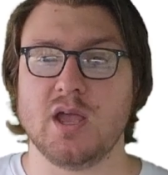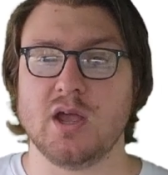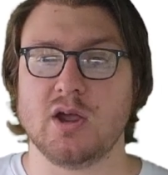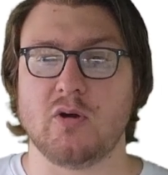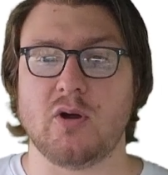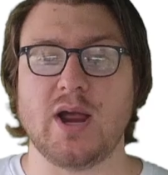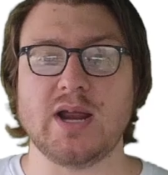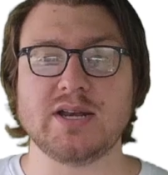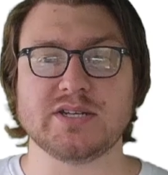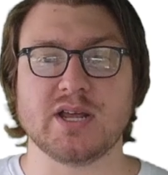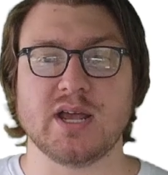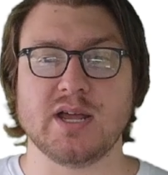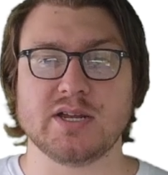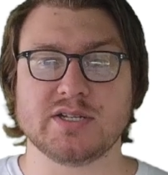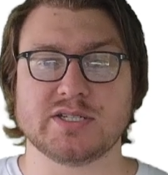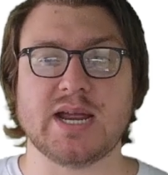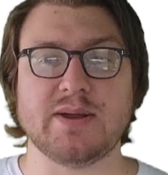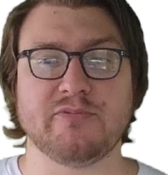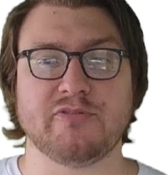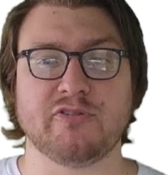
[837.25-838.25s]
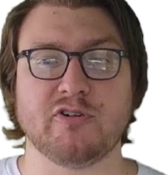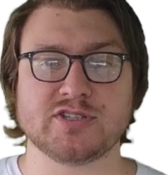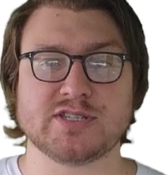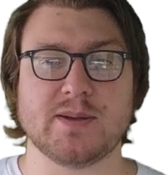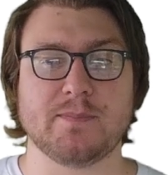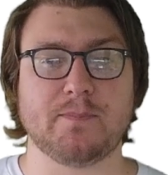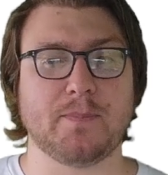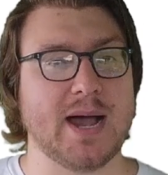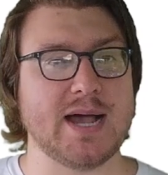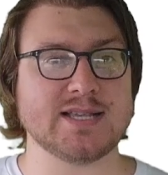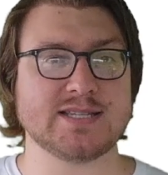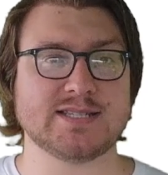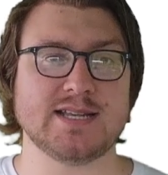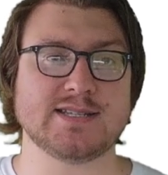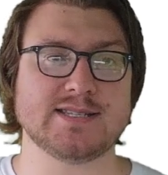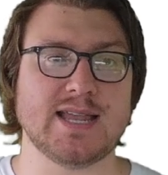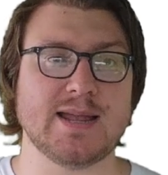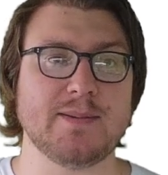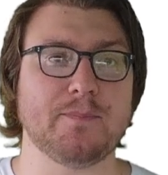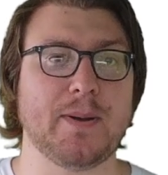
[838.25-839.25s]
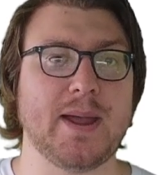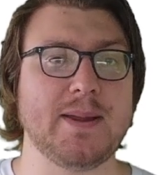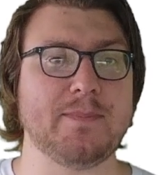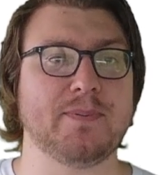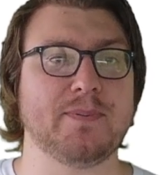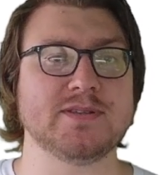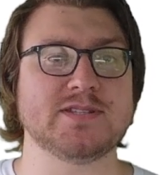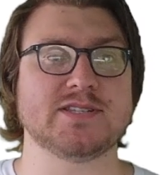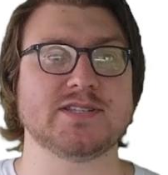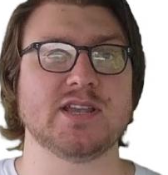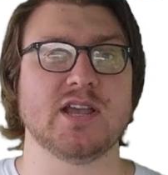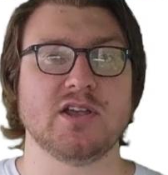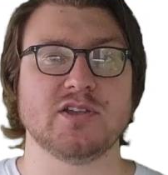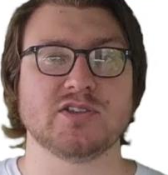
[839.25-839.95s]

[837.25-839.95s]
All right, time for some past exam papers.